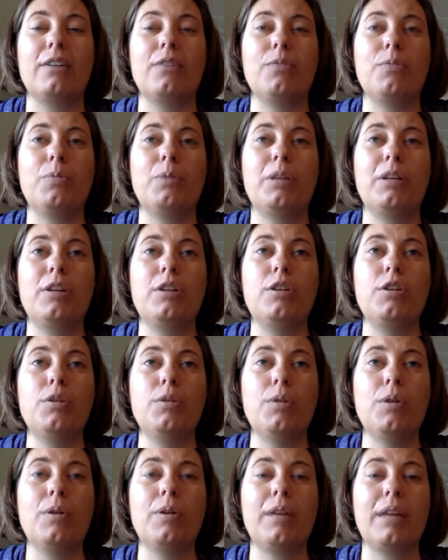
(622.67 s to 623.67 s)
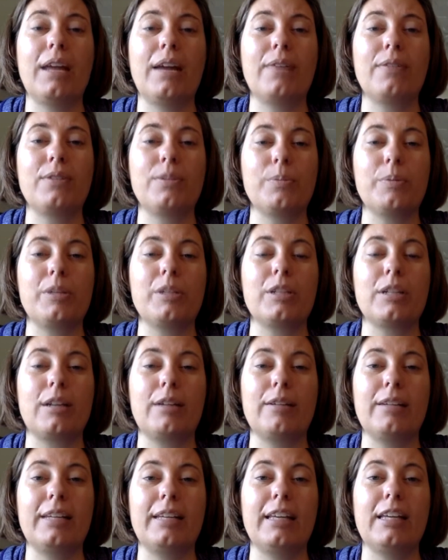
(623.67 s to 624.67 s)
when you only have so much
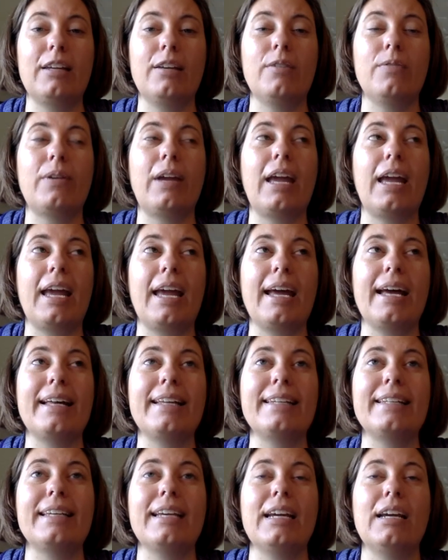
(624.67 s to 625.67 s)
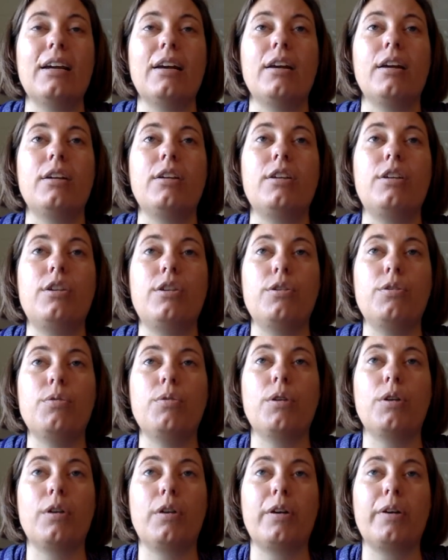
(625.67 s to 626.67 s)
time to give and you
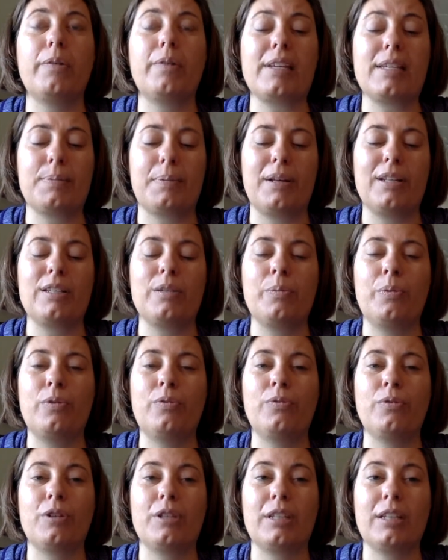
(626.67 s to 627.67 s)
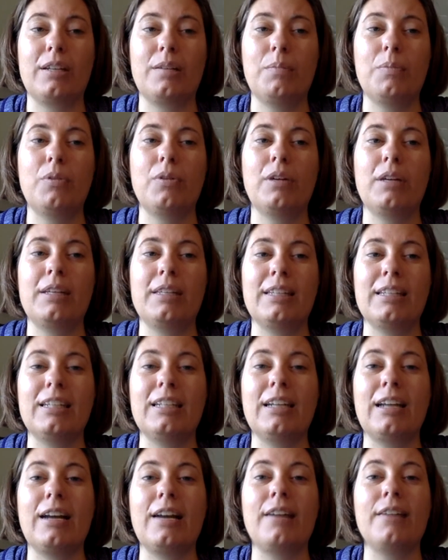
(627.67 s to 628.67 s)
are responsible for Sunday mornings, Sunday
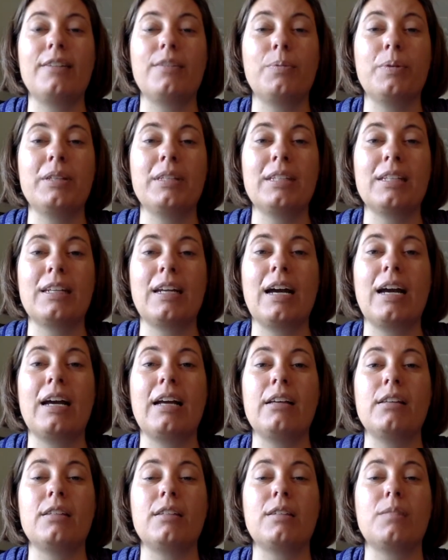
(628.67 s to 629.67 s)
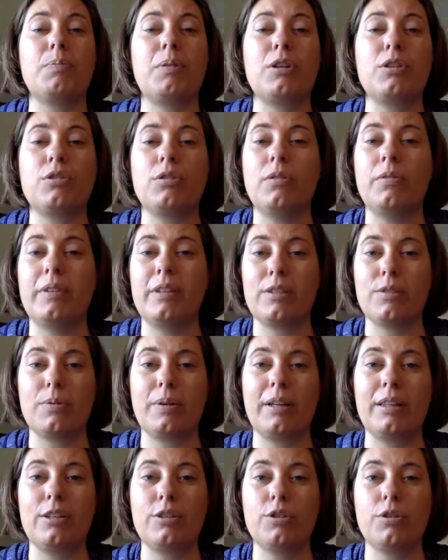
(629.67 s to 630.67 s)
nights, Wednesday nights, special events
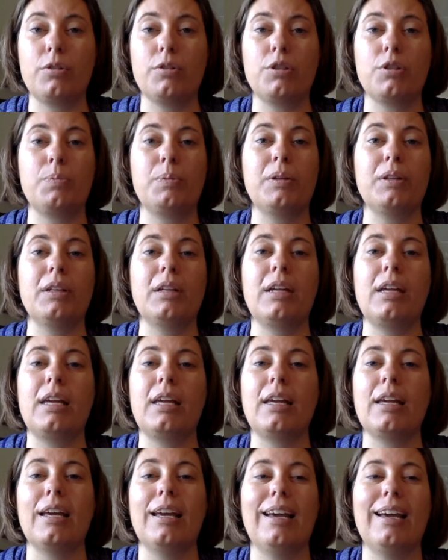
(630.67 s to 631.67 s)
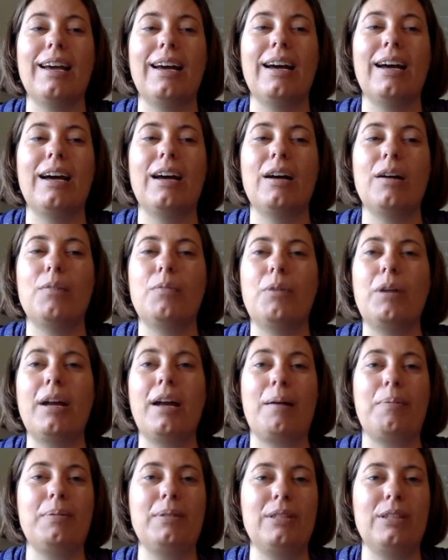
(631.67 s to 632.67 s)
around the church building, what
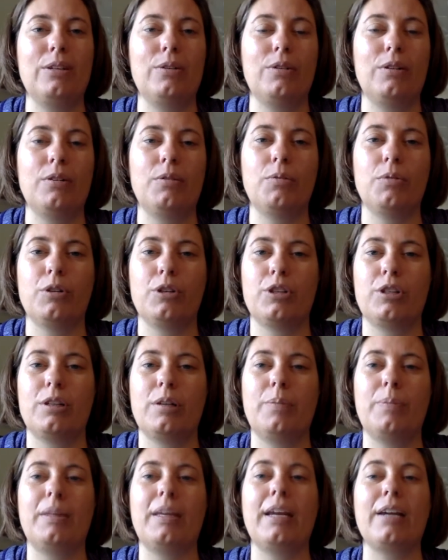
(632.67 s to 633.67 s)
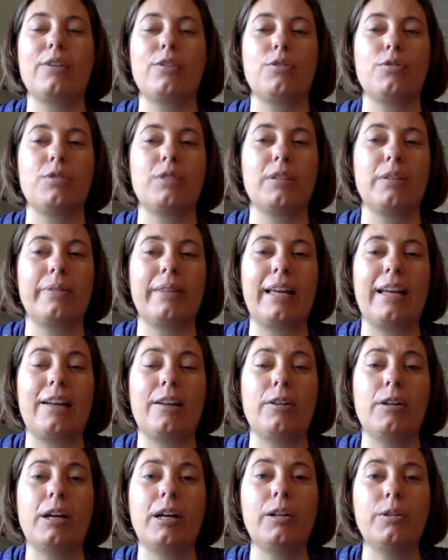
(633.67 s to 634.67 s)
happens during worship, the extra stuff
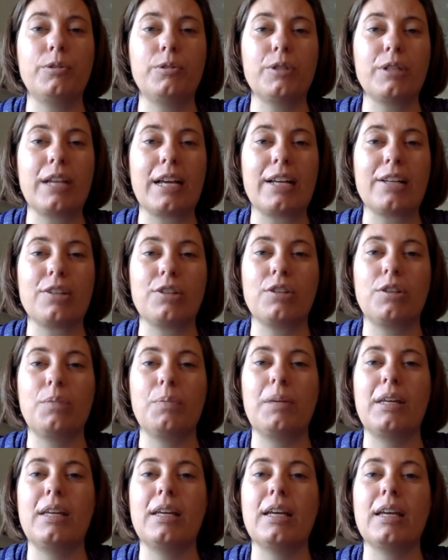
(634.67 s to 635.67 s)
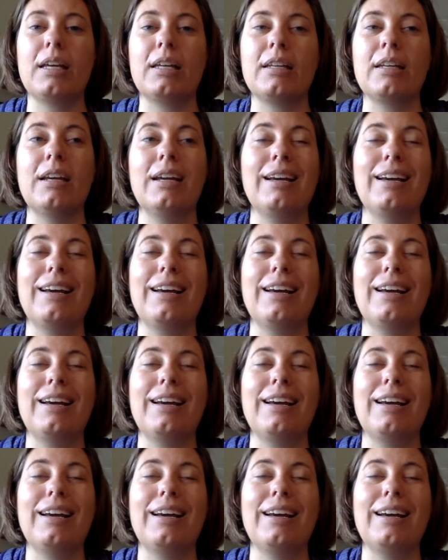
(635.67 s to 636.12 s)
that elders ask you to be in,